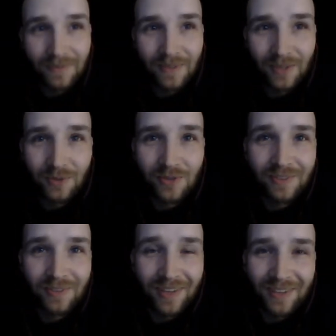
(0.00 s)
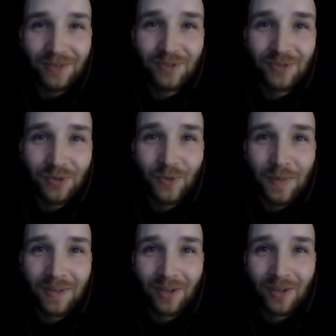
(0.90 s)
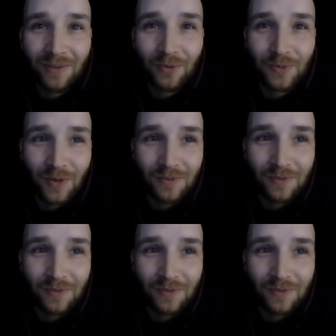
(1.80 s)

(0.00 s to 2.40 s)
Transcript: So those 2 women law enforcement officers,